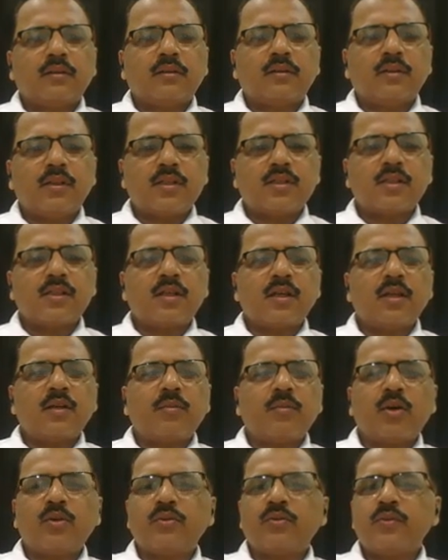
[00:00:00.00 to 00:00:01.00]
this is the
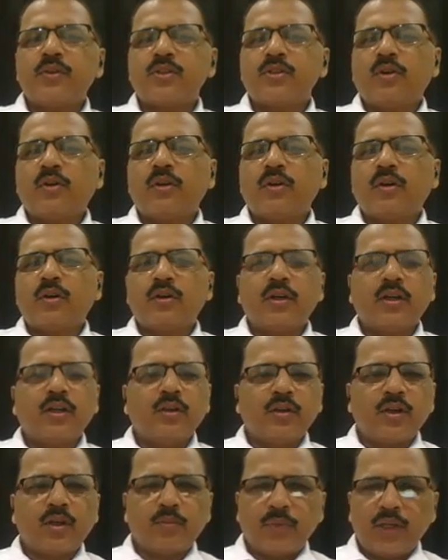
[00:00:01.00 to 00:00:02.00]
amount which
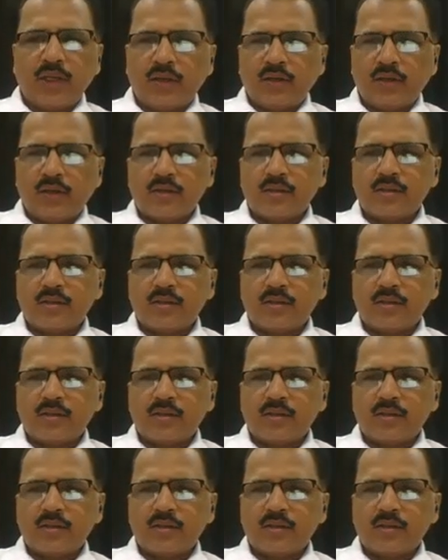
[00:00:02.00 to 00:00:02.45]
already you are paying.